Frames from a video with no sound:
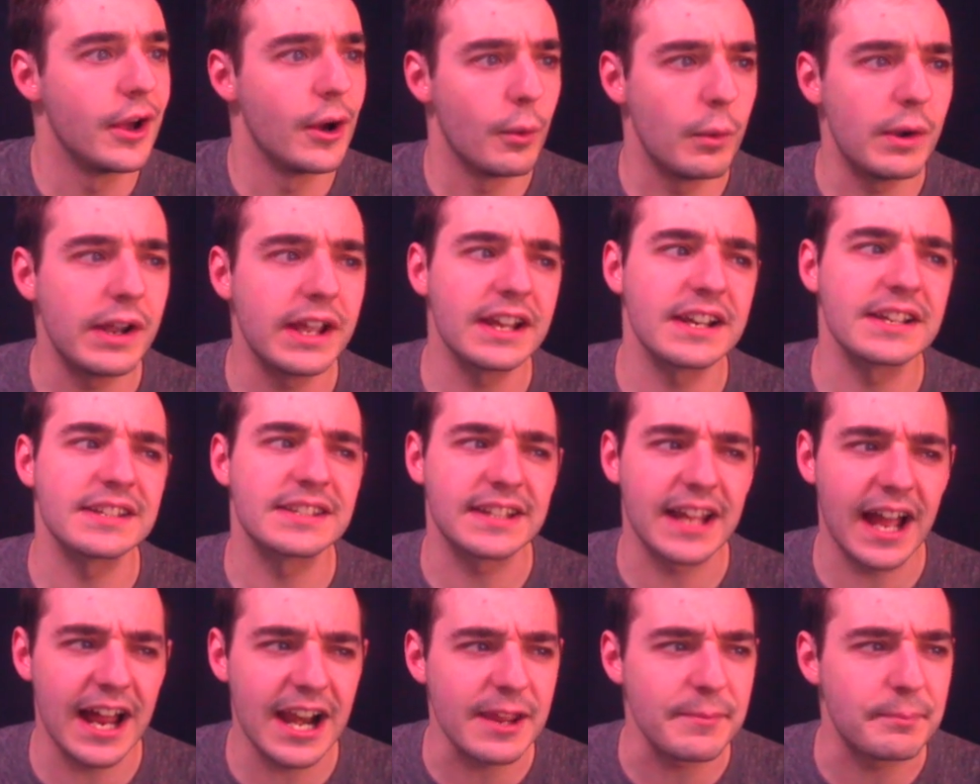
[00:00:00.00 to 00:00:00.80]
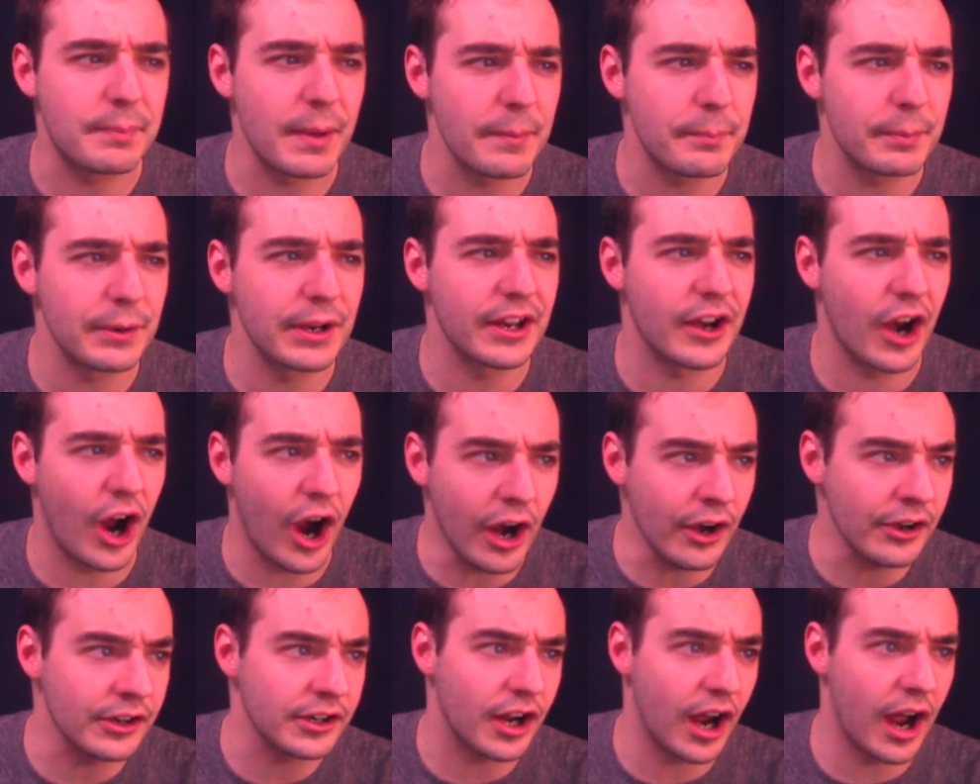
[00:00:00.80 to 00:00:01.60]
We get a Scottie Pippen and
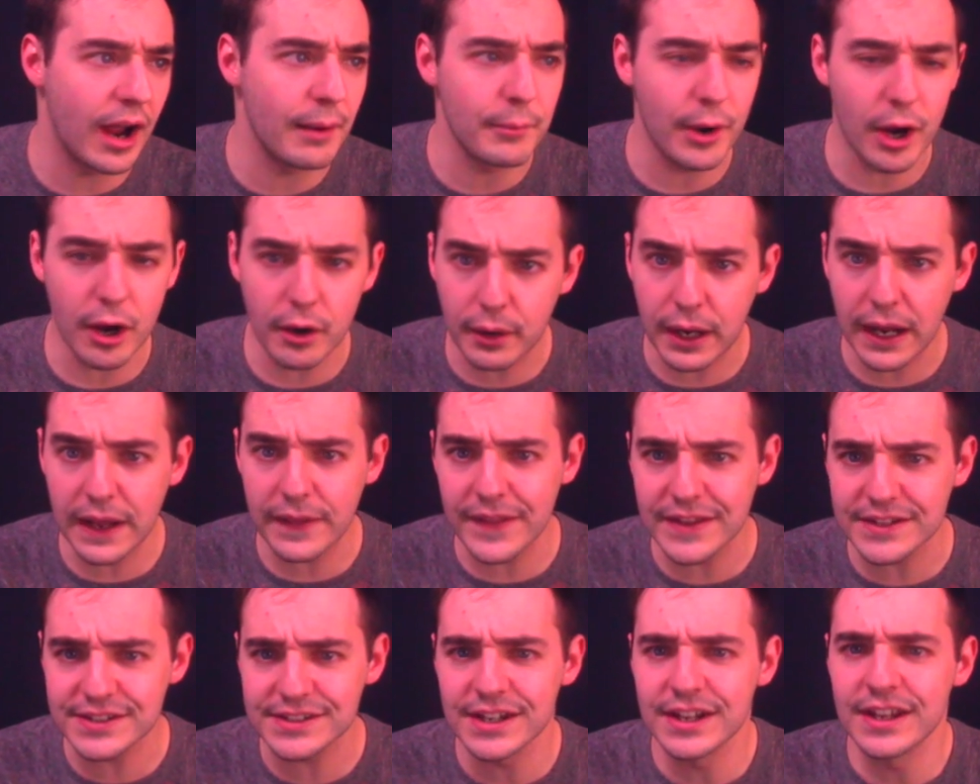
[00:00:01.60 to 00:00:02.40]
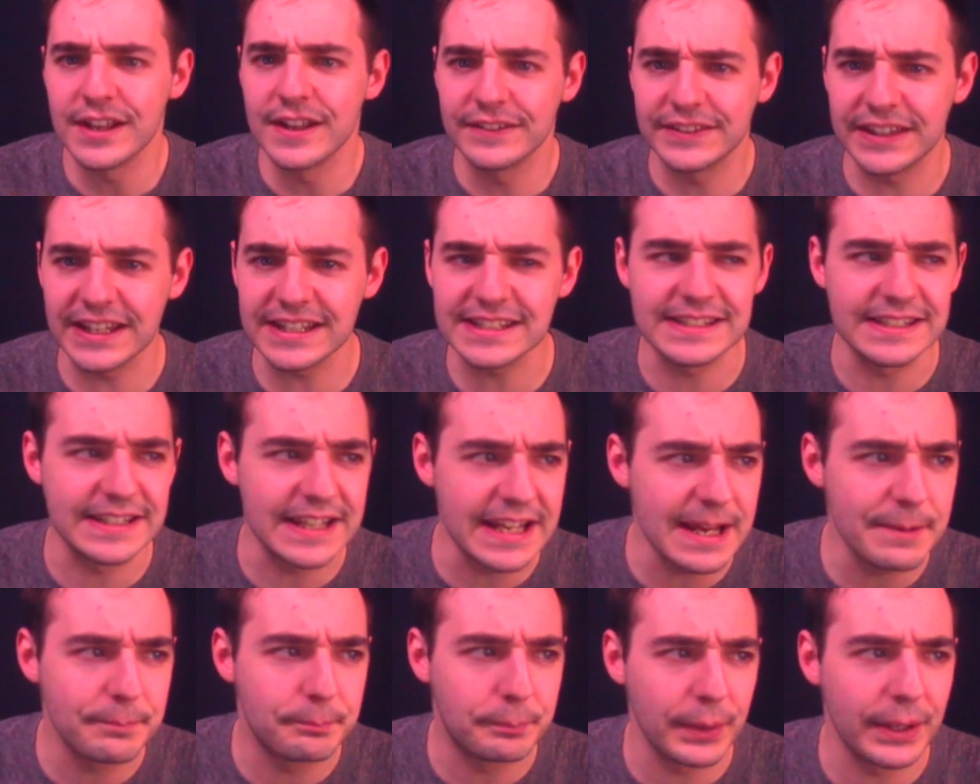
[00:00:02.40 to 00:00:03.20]
Harden combo. Okay, that's
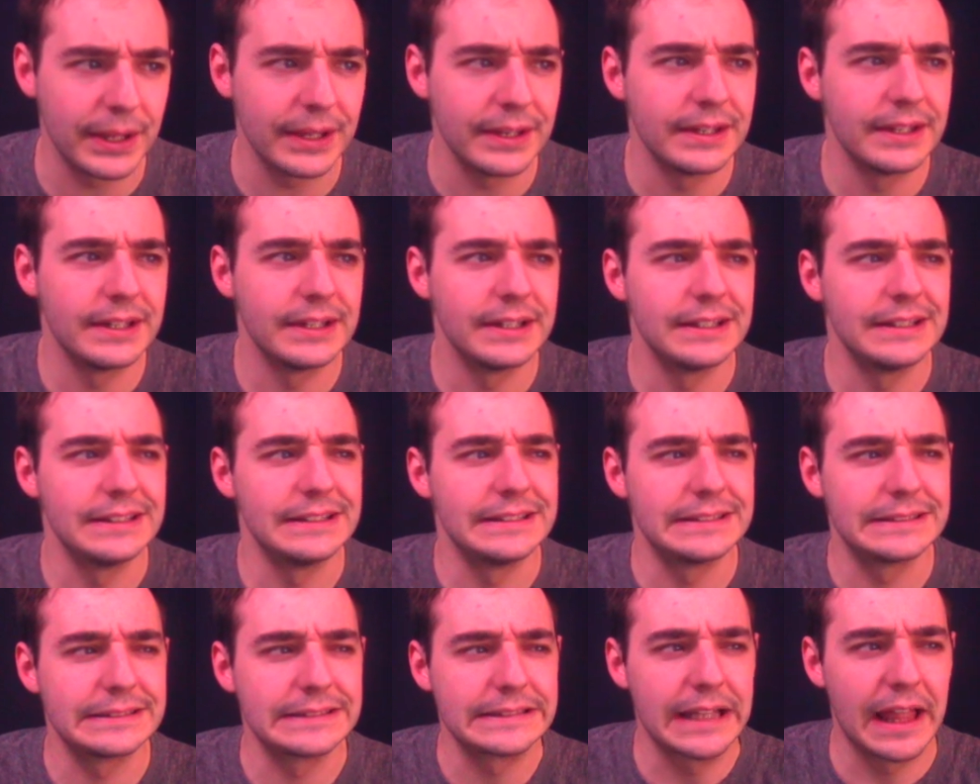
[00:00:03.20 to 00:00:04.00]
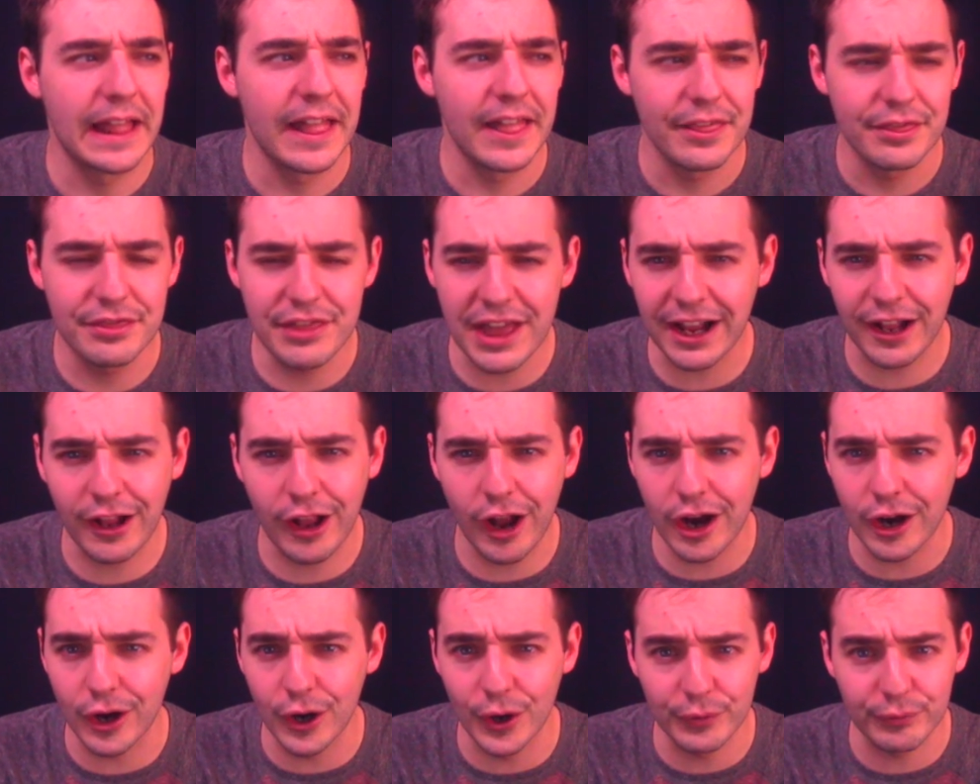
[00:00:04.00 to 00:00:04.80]
neat, but that
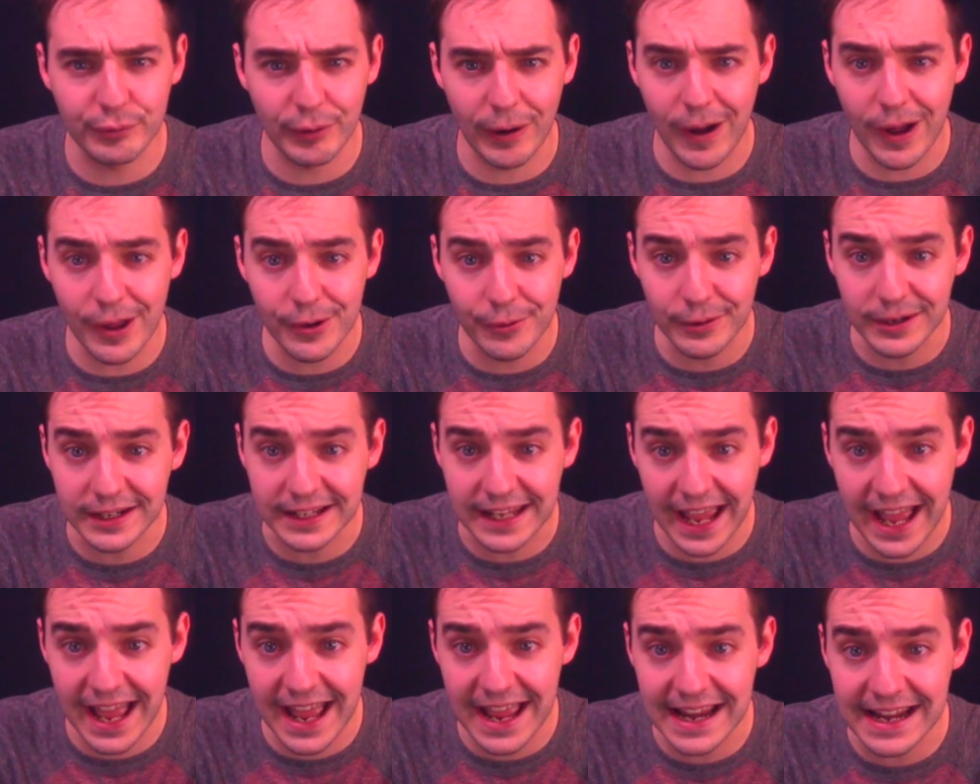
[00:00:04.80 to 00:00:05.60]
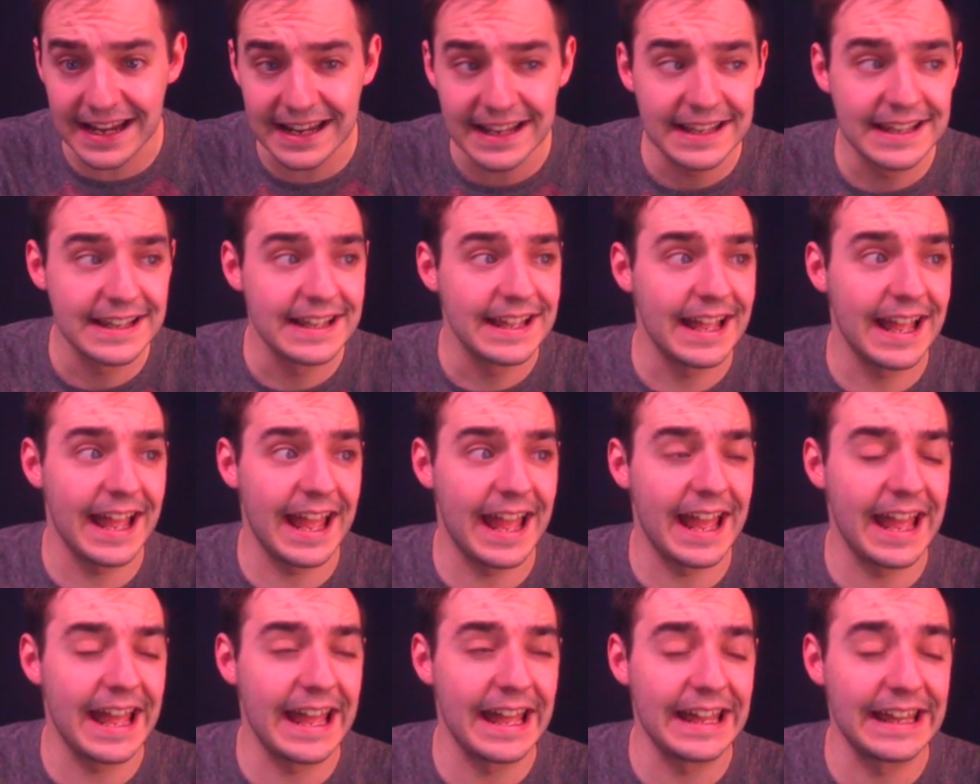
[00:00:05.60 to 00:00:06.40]
card goes for 100K,
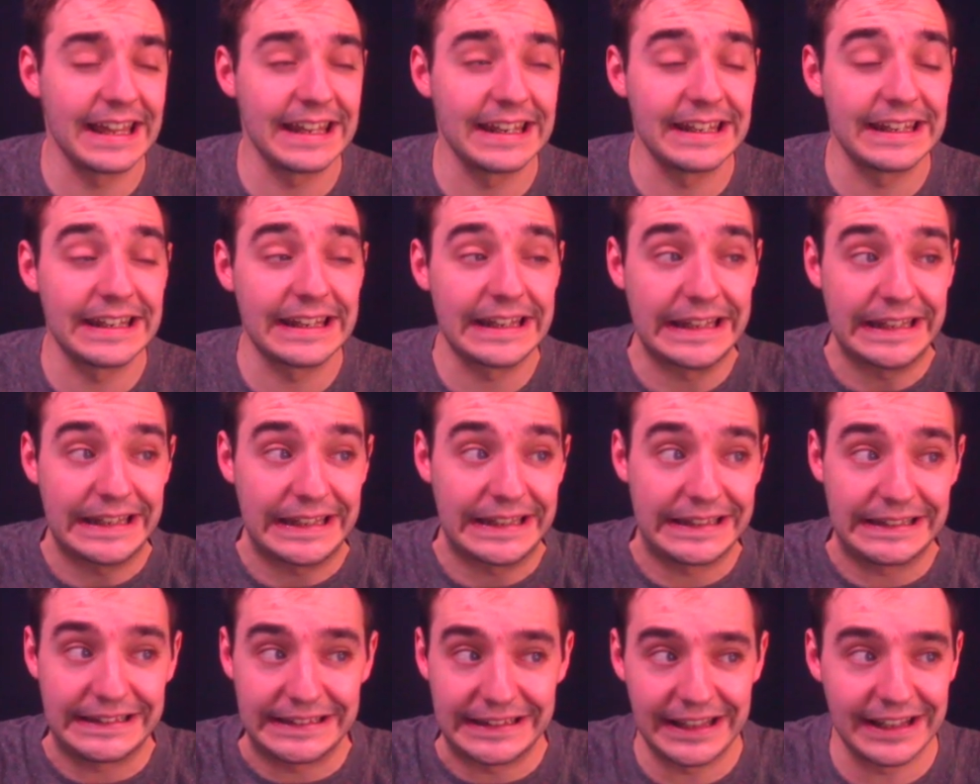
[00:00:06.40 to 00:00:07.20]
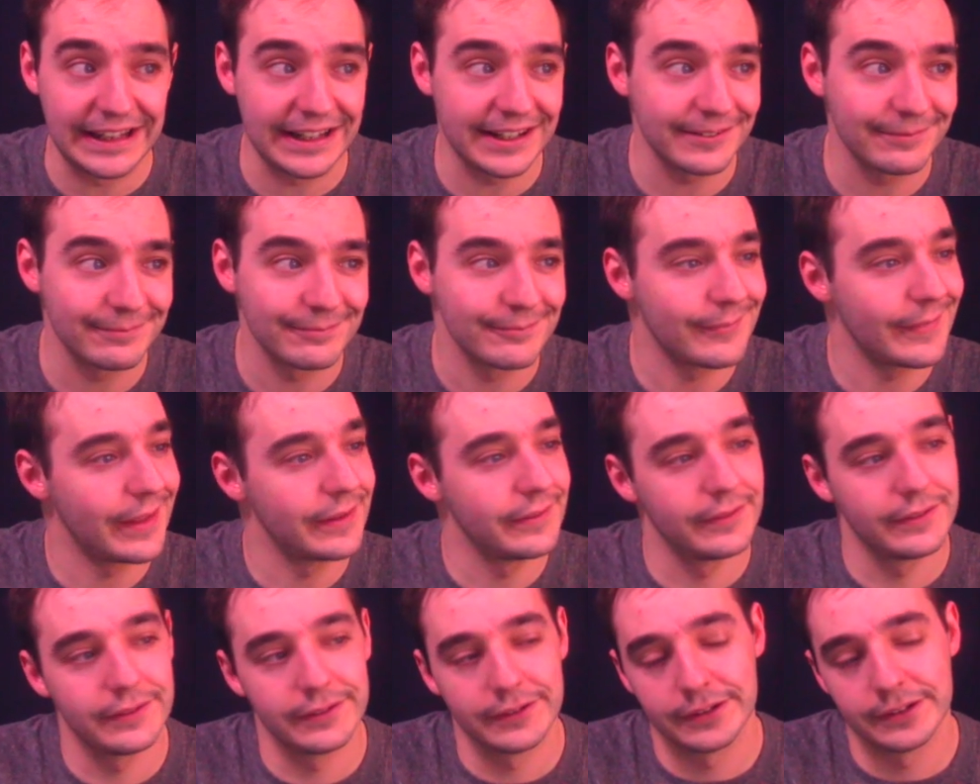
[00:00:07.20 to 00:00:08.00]
and like,
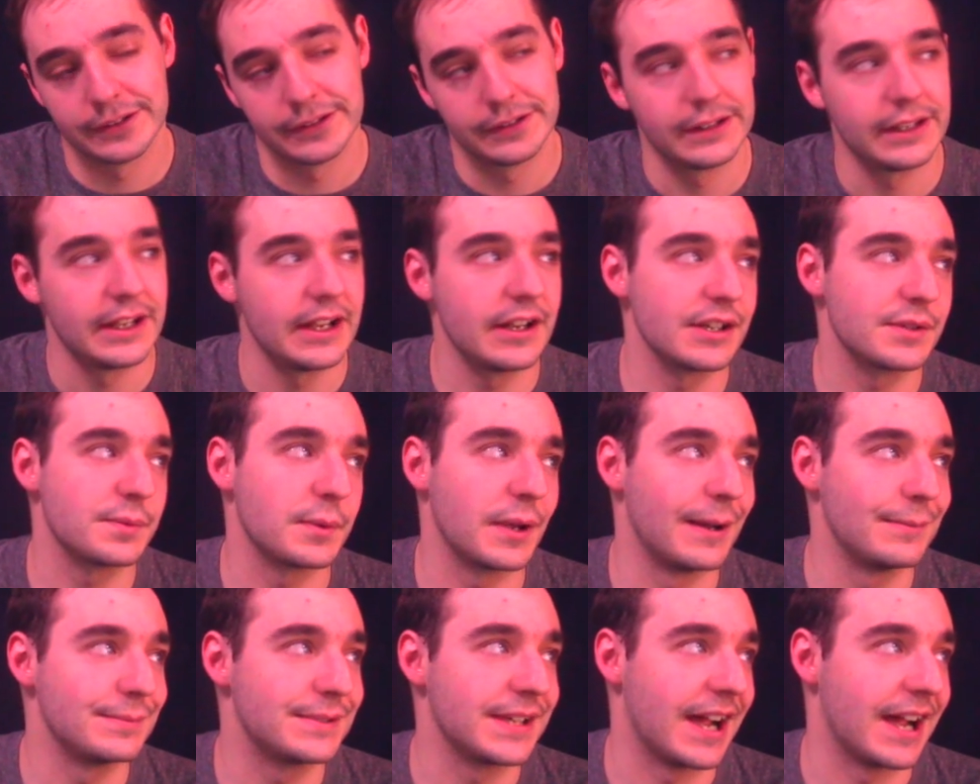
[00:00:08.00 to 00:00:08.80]
here's what I'm